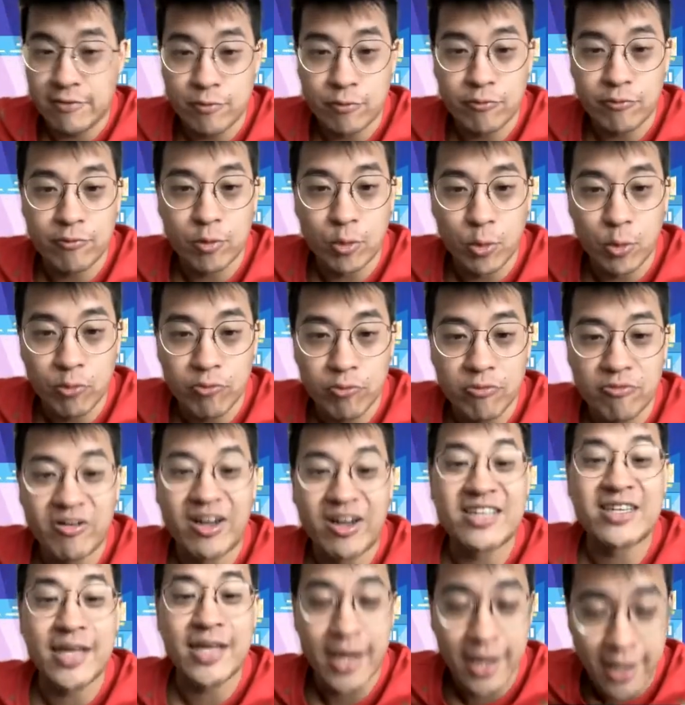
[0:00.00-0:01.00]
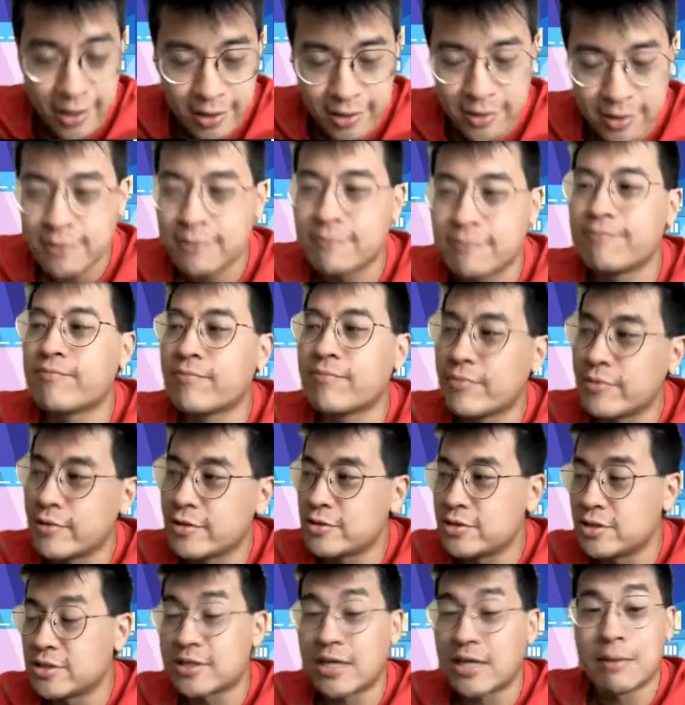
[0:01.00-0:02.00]
Vate,
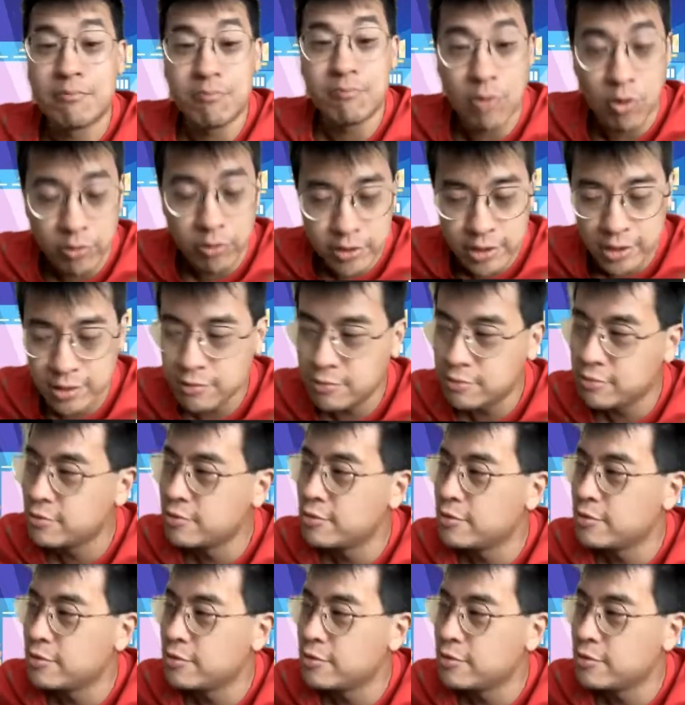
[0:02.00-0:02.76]
she's Cambodian.